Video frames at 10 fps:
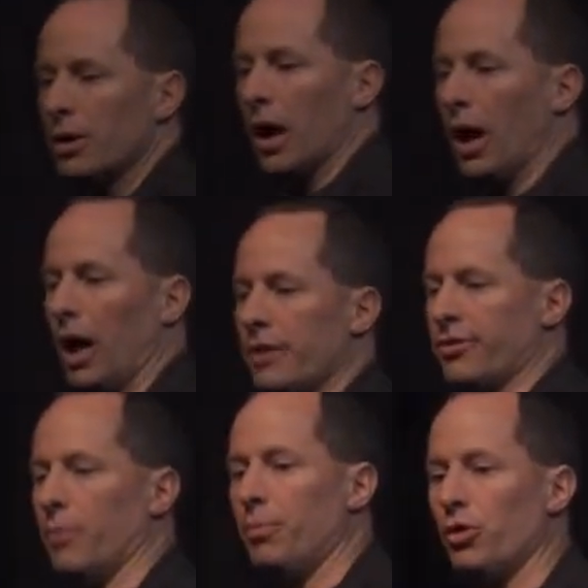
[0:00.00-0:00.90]

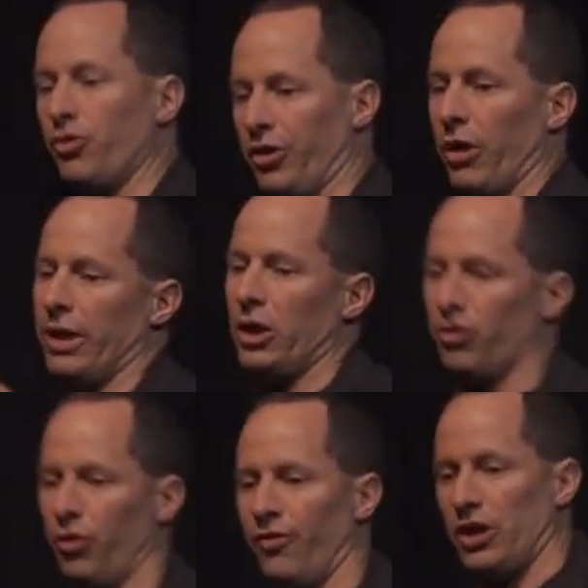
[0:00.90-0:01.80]
To boost their ego.
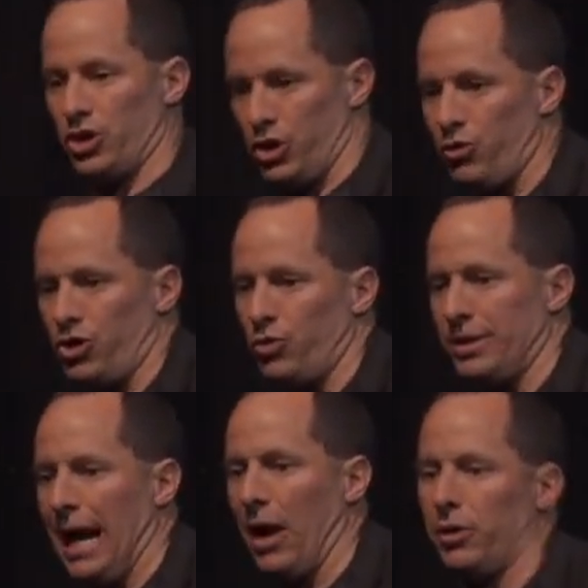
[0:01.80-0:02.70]
So if I shoot you
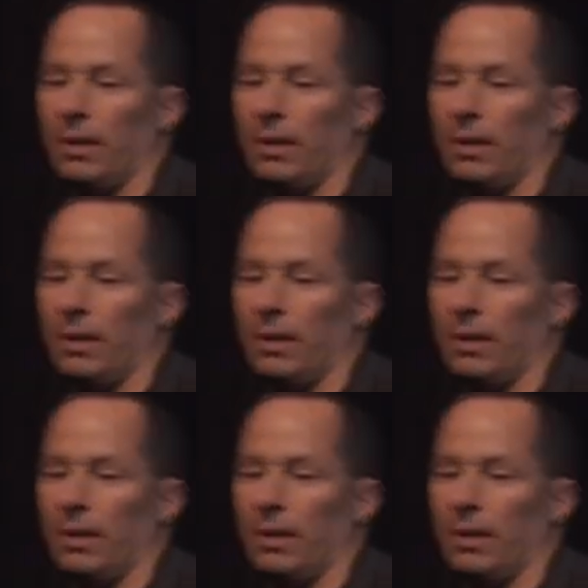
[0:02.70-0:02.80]
down, it